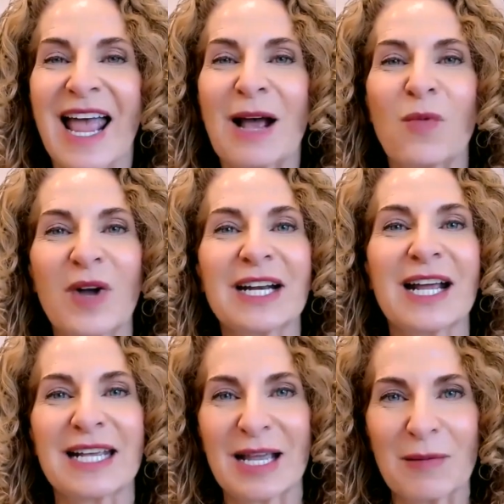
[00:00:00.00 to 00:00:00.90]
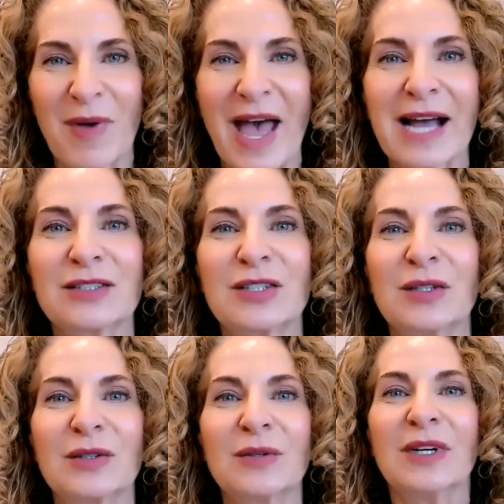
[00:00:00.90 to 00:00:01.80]
And when I came back
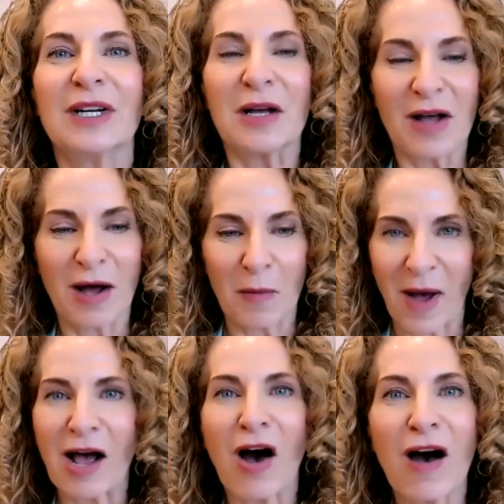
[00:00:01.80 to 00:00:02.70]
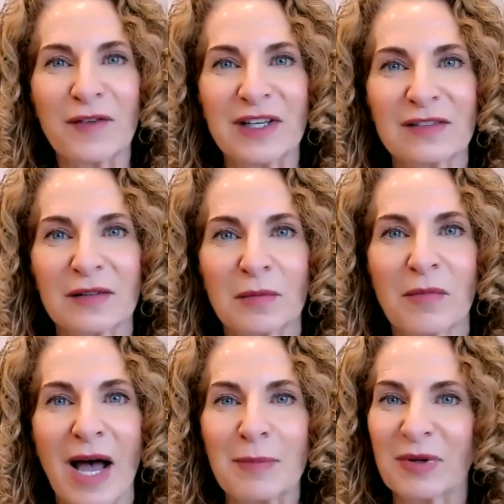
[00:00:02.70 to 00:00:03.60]
to my office,
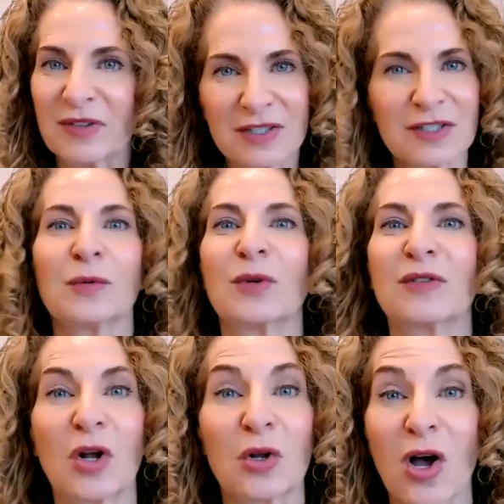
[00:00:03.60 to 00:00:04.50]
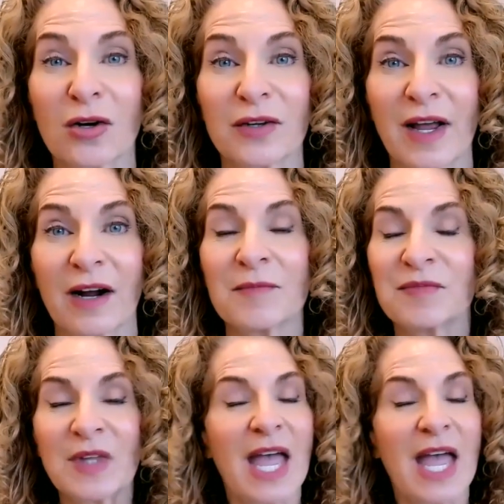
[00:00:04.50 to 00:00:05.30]
my position was no longer there.